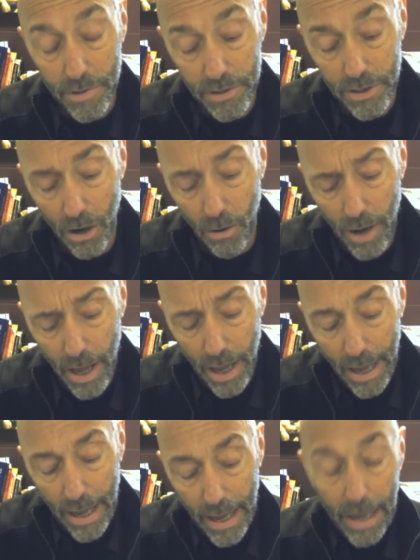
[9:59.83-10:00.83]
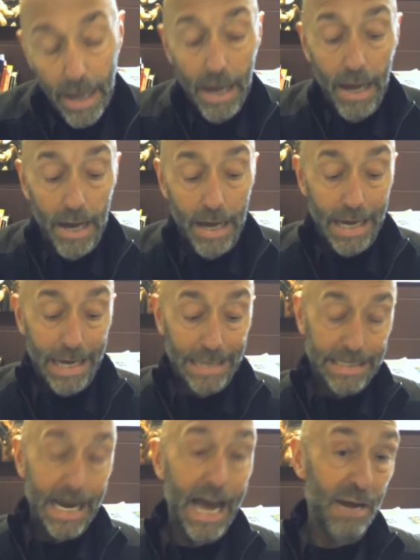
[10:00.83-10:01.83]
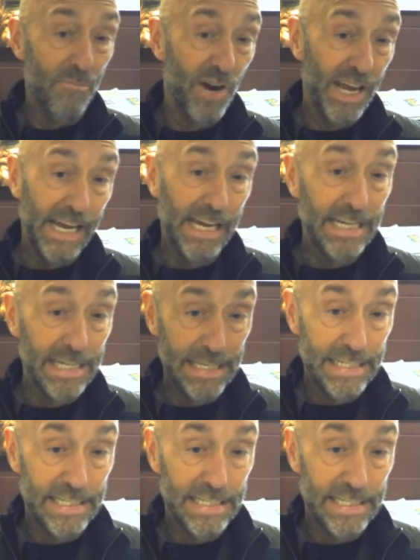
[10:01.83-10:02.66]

So it's kind of bringing into the